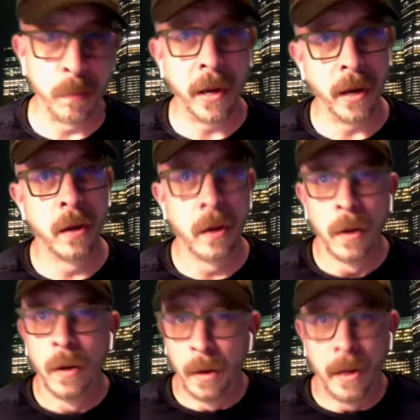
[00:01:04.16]
me,
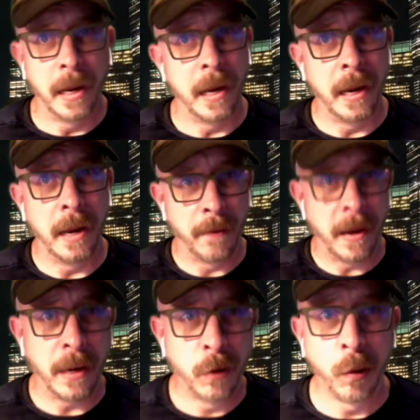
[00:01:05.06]
if I
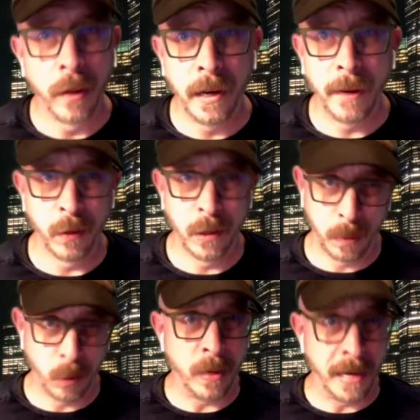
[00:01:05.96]
had known the difference
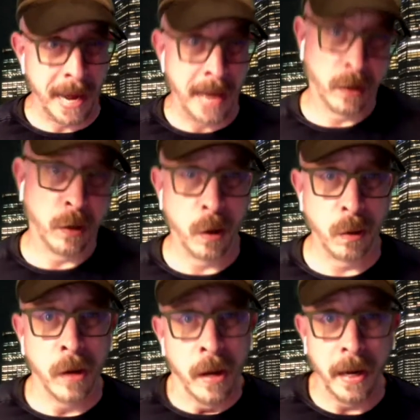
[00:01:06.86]
between
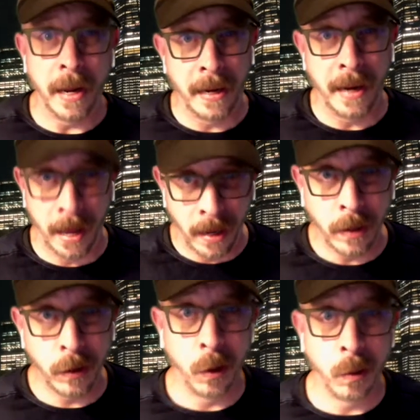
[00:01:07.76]
antidote and
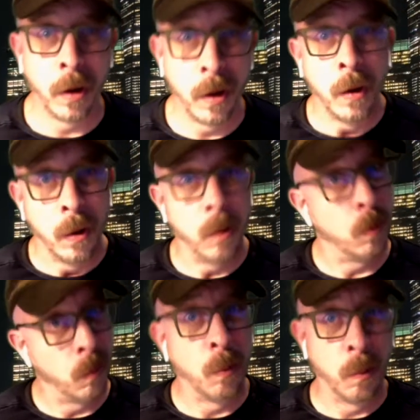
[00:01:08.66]
anecdote,
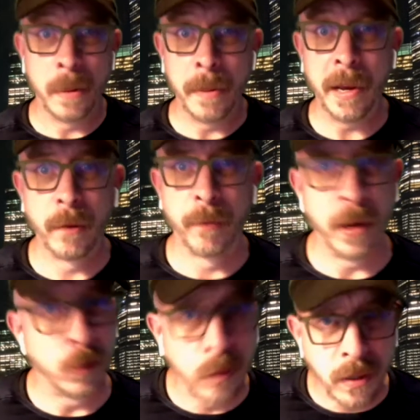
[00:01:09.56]
one of my good
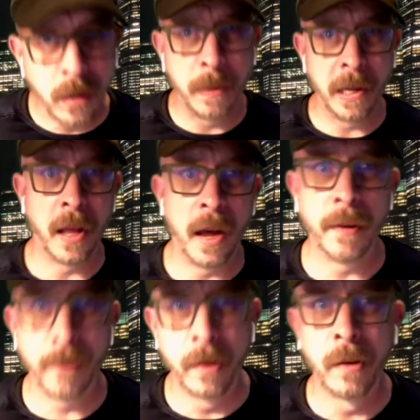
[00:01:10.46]
friends would still be alive.
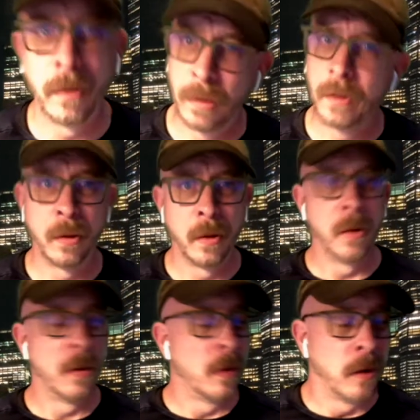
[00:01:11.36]

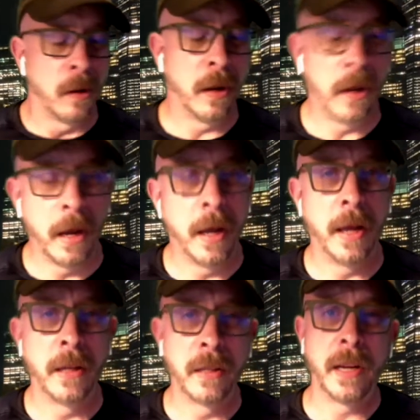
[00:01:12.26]

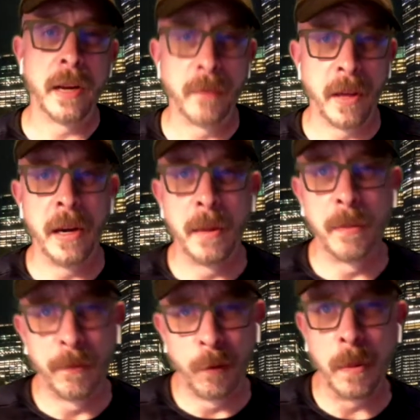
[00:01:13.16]
Instead of giving him the
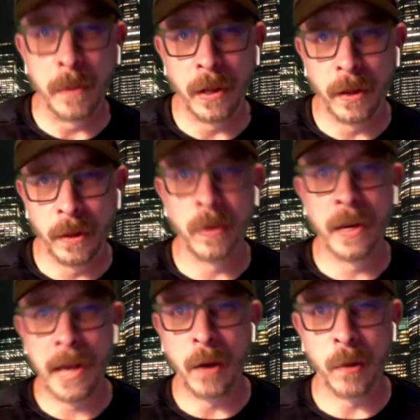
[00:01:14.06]
formula that would
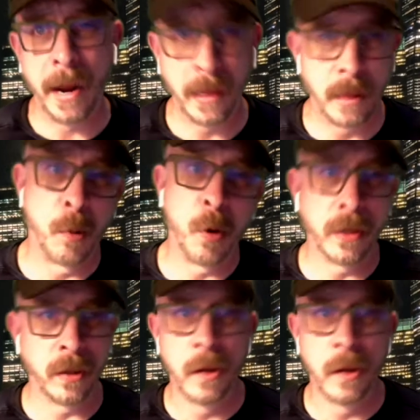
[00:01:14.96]
counteract the poison,